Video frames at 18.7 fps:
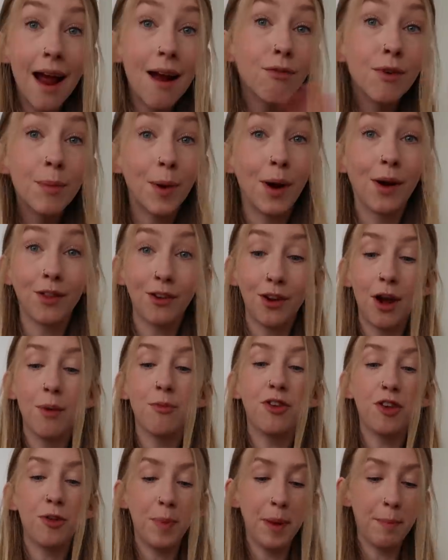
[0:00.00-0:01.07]
Every bath time
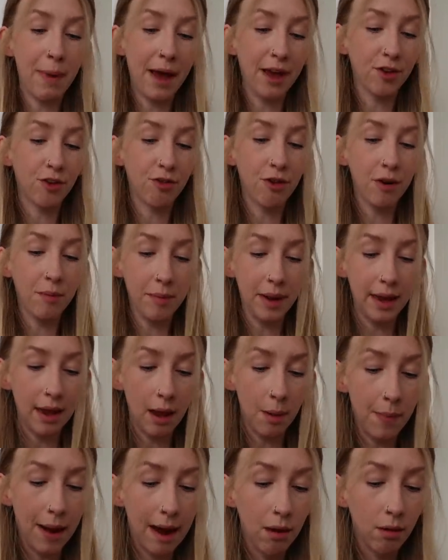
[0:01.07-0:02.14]
she's been pestering me
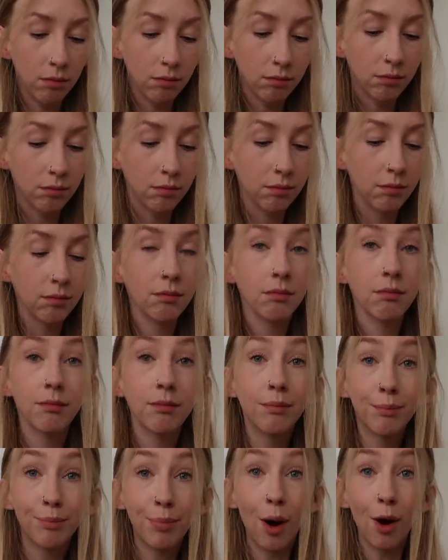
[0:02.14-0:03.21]
about
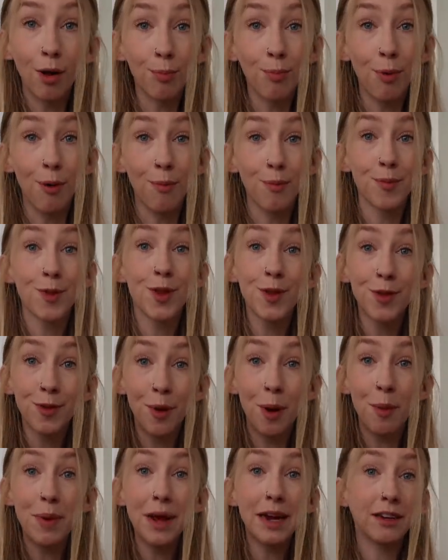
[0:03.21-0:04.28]
bath bombs so
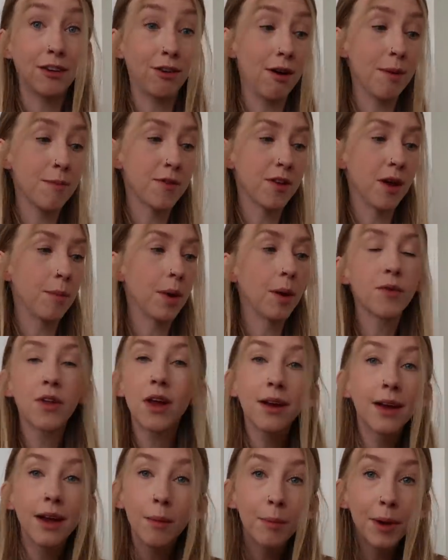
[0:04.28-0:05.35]
I picked her up some. I was
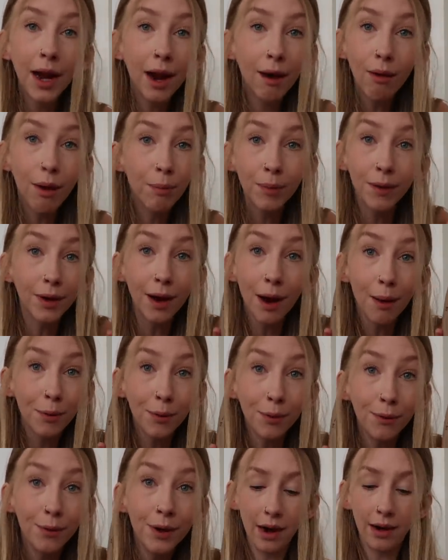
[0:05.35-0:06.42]
only going to pick her up a
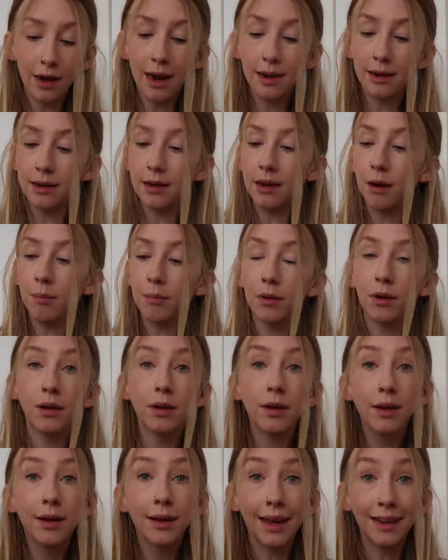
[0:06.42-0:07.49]
couple and I ended up
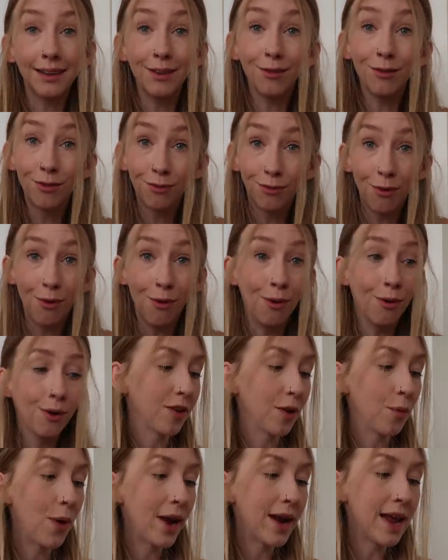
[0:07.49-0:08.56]
getting four.
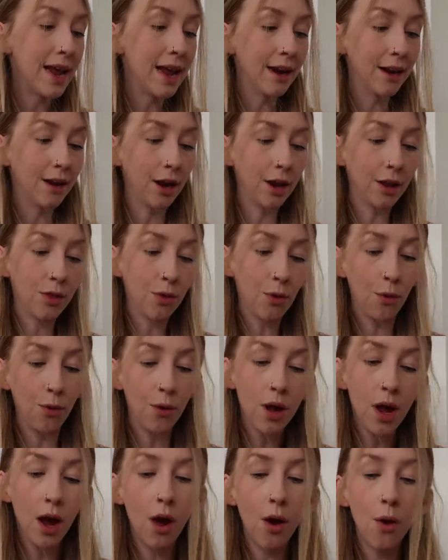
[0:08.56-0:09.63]
So I went in and I thought,
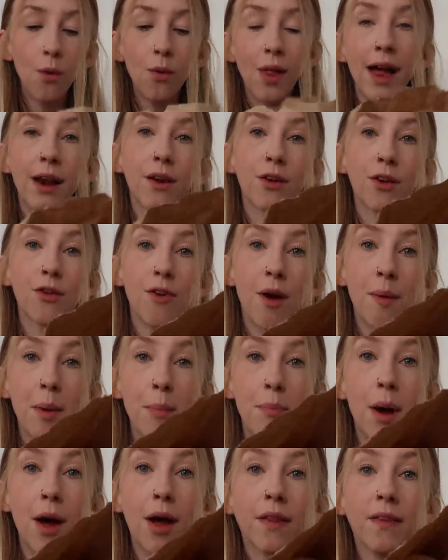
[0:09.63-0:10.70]
oh that looks very
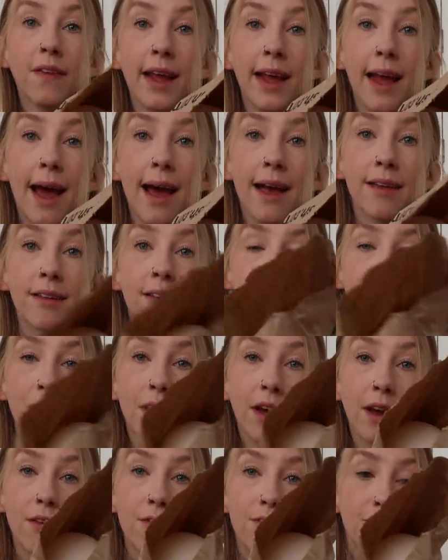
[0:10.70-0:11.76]
birthday-esque with
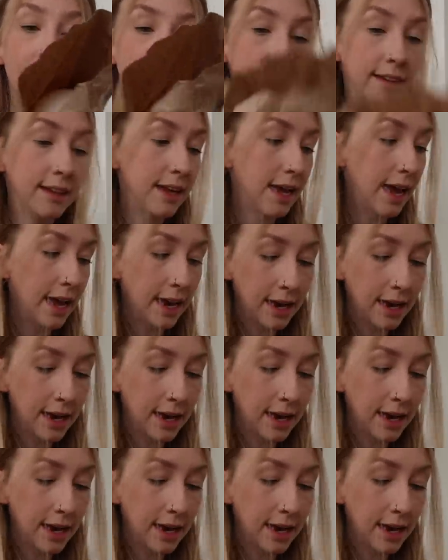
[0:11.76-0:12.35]
the confetti in.